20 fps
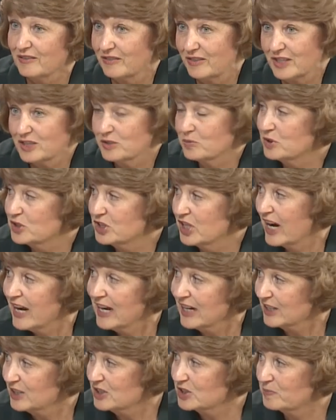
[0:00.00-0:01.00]
things were
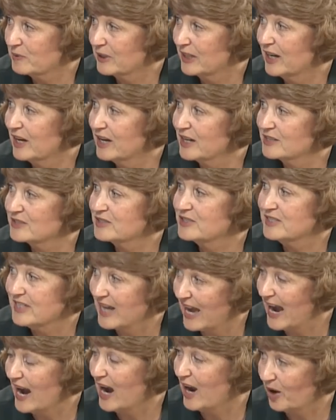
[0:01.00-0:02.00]
changed because
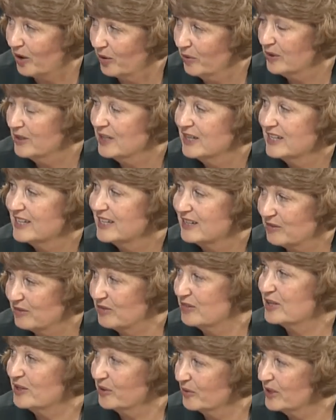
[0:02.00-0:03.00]
now, in
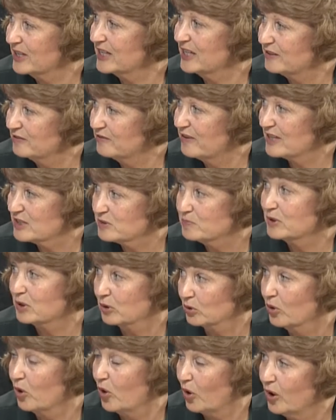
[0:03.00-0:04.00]
theory,
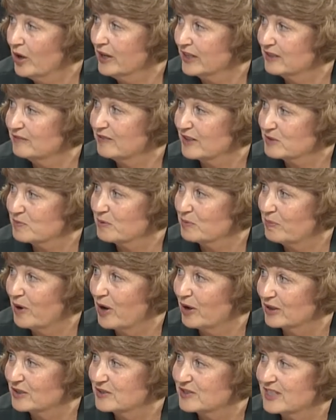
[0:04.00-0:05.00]
investment law and investment
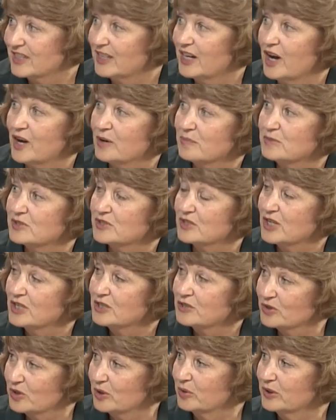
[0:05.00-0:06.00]
policy comes
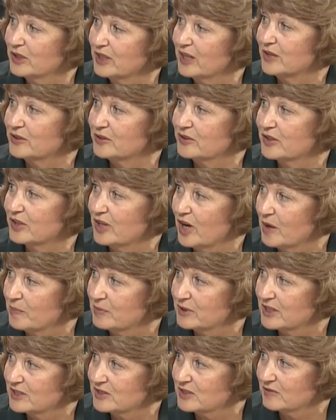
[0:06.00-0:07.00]
solely under the
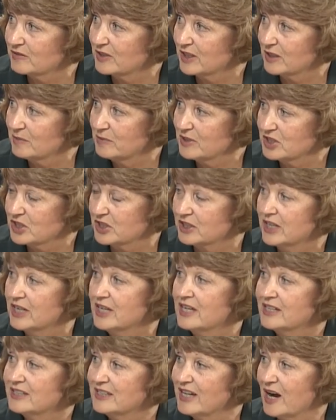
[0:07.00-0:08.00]
competence of the Commission,
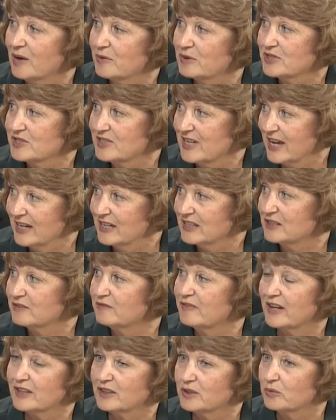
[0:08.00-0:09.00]
notwithstanding the
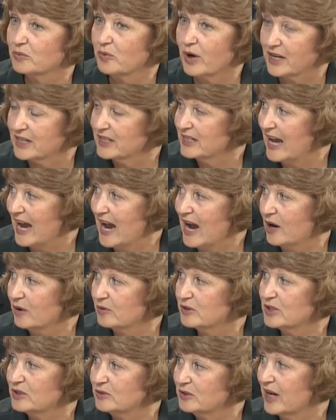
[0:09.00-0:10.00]
fact that right
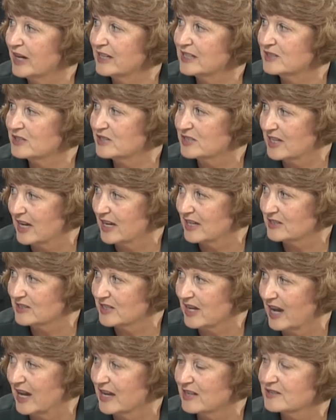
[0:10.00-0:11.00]
now the United
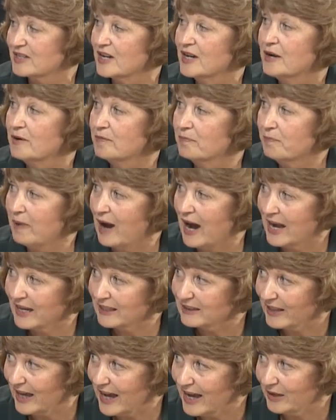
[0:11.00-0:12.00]
States has
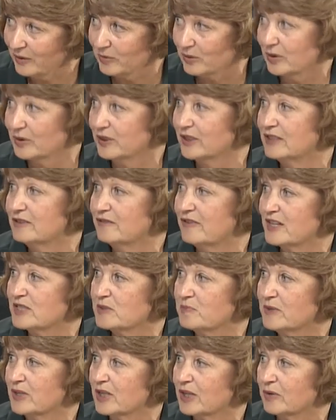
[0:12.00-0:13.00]
bilateral
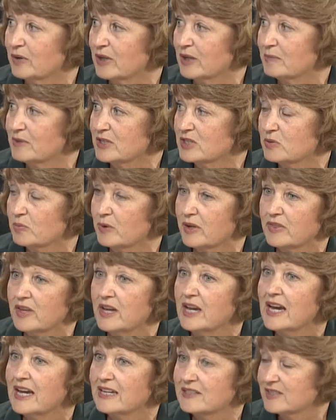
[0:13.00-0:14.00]
investment agreements with
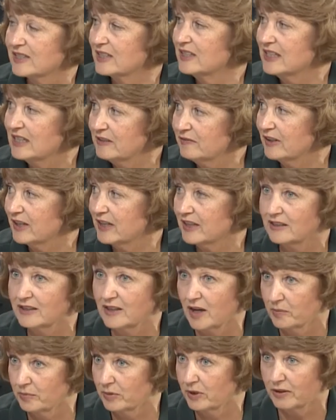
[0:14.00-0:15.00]
a significant
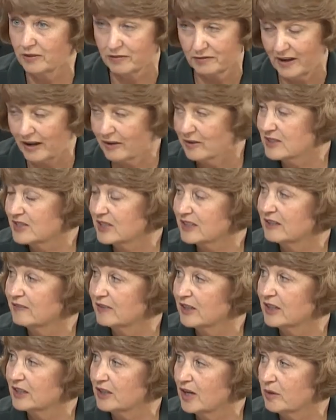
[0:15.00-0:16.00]
number, a very
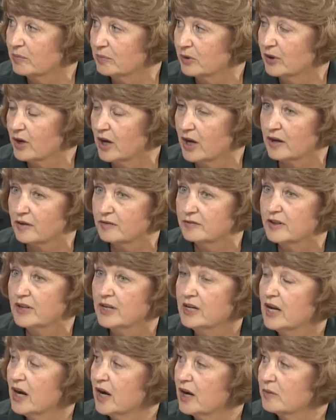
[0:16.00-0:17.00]
significant number of
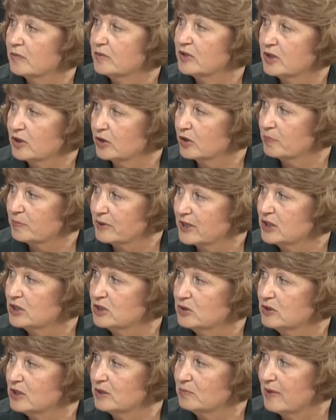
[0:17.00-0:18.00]
the European
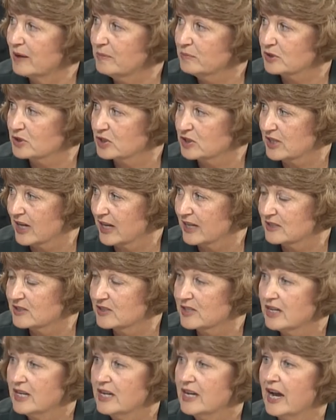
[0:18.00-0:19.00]
Union member
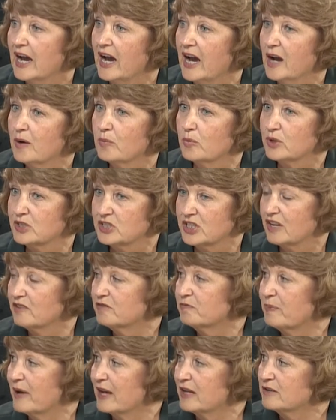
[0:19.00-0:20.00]
states, which
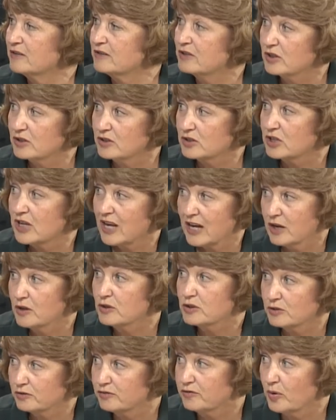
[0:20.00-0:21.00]
have been
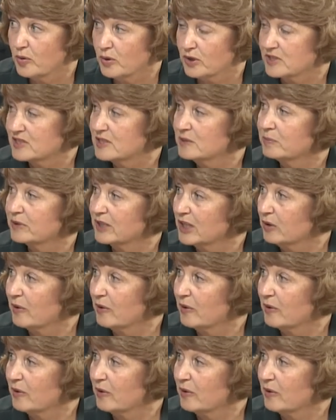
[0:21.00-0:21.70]
heretofore simply